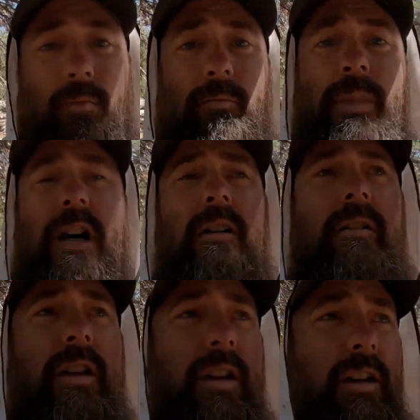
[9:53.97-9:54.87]
about
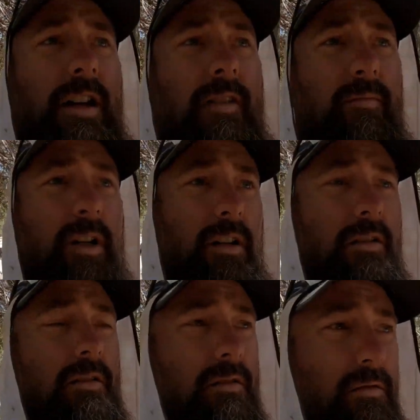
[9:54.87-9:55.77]
half a
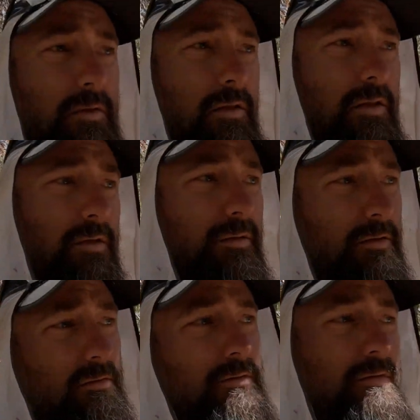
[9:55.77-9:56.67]
mile or
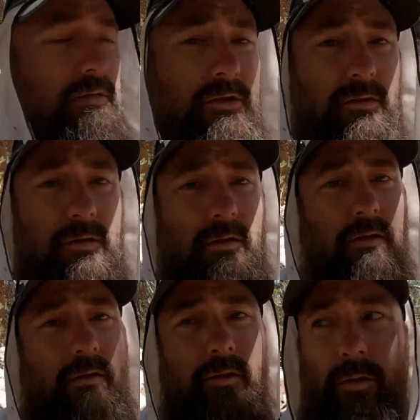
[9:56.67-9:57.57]

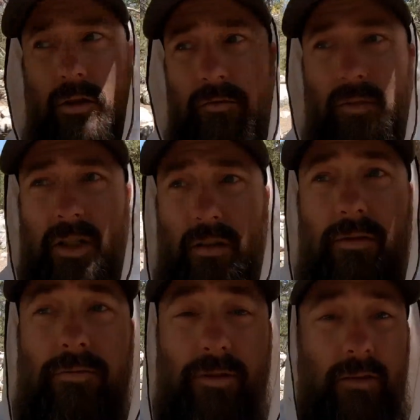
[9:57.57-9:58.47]
3/4 of a mile
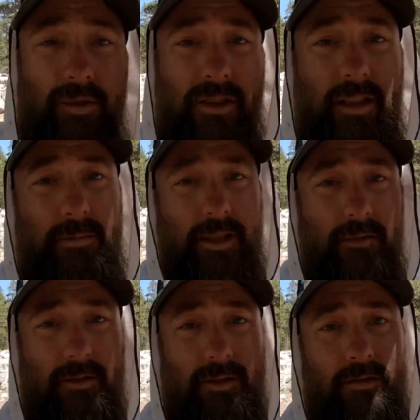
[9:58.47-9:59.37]
from this campsite,
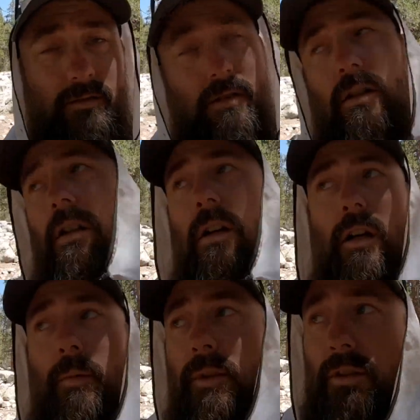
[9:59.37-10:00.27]
which is,
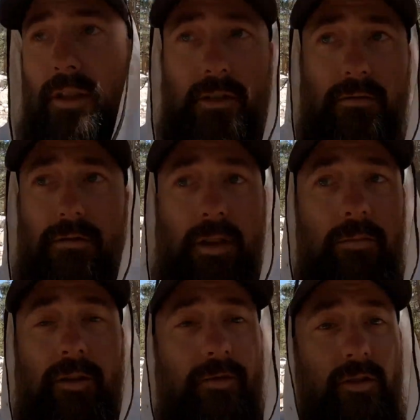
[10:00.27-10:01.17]
that
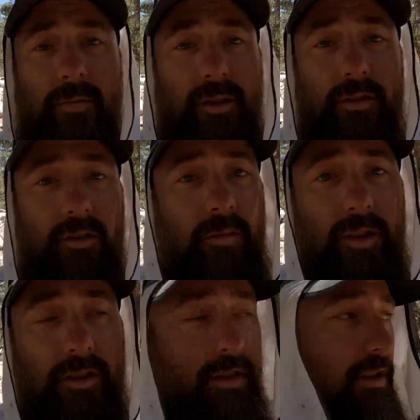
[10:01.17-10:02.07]
uplifts your spirits so much.